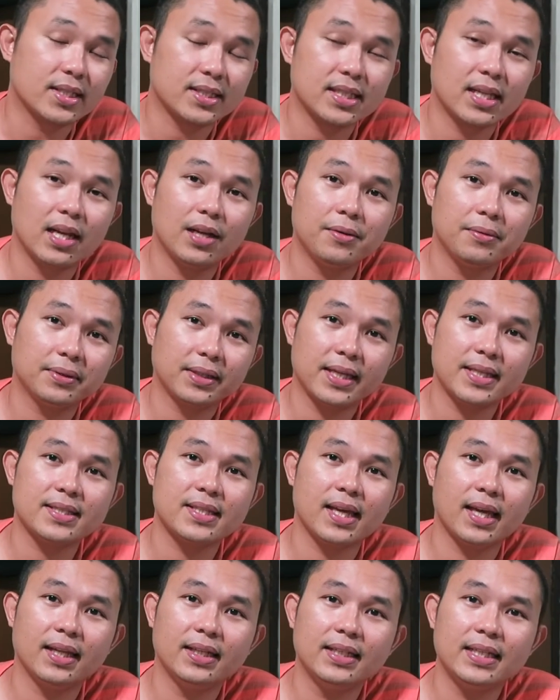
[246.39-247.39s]
Kasi like what I
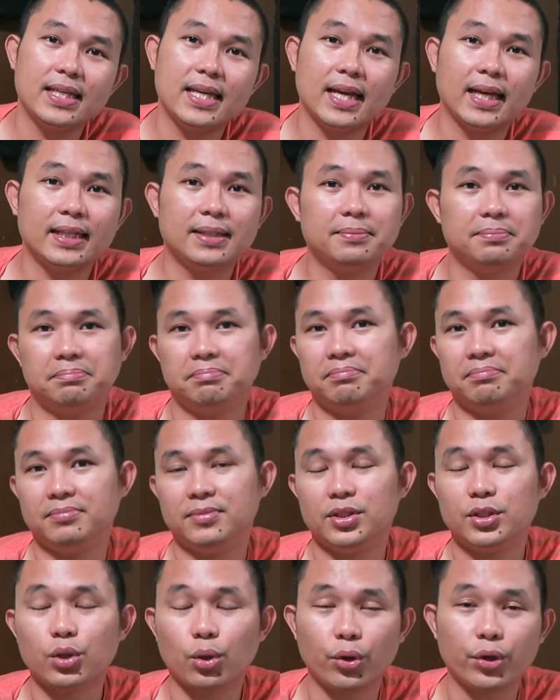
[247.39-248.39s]
said, he had
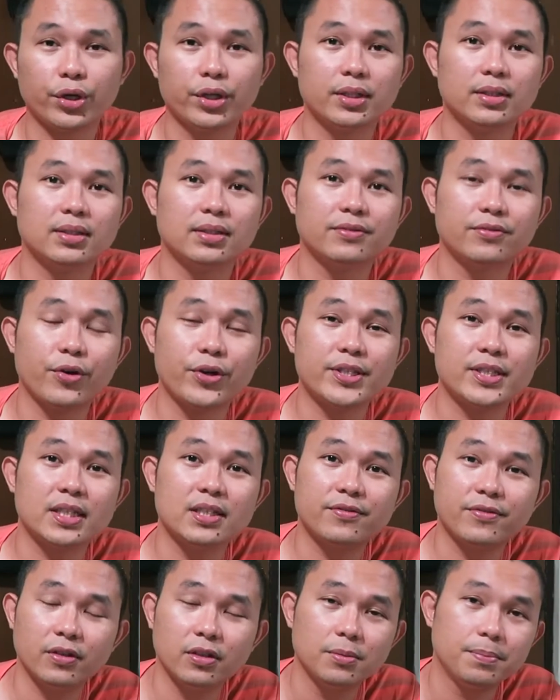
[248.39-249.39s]
joined the Voice
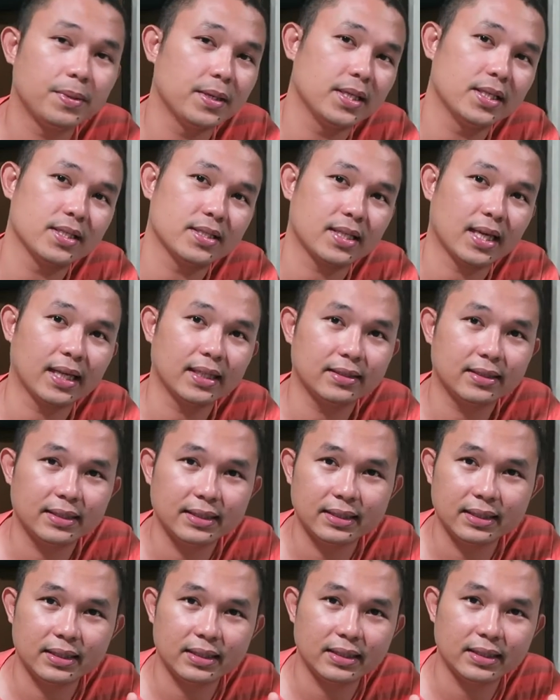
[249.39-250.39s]
Kids Philippines and
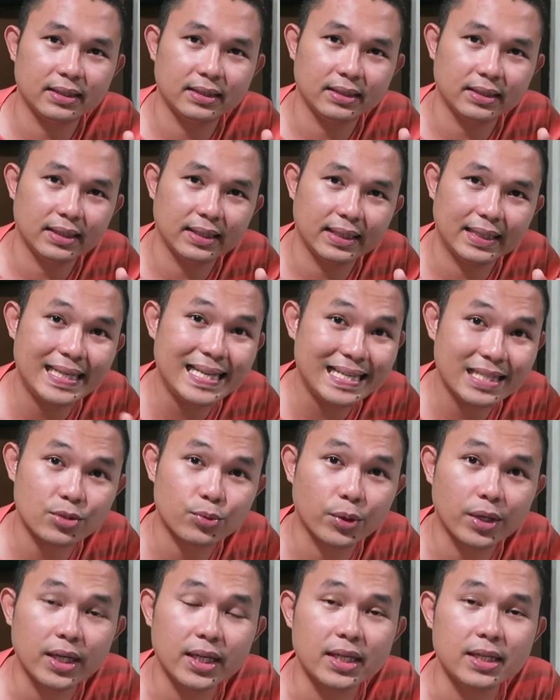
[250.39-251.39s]
he
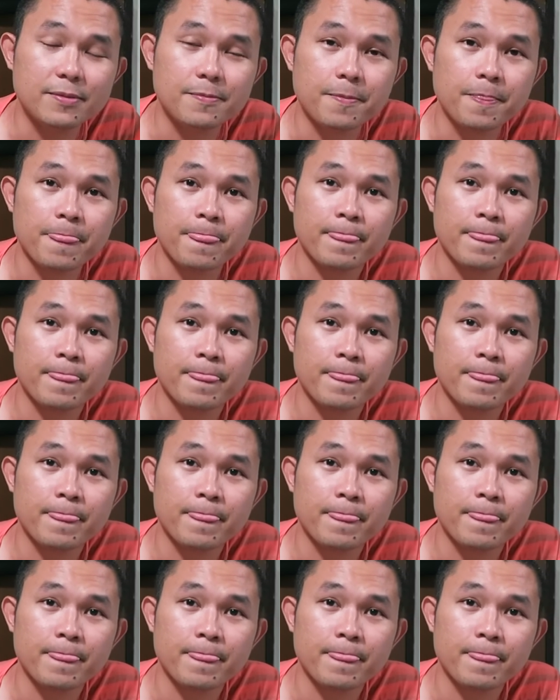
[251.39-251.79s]
is really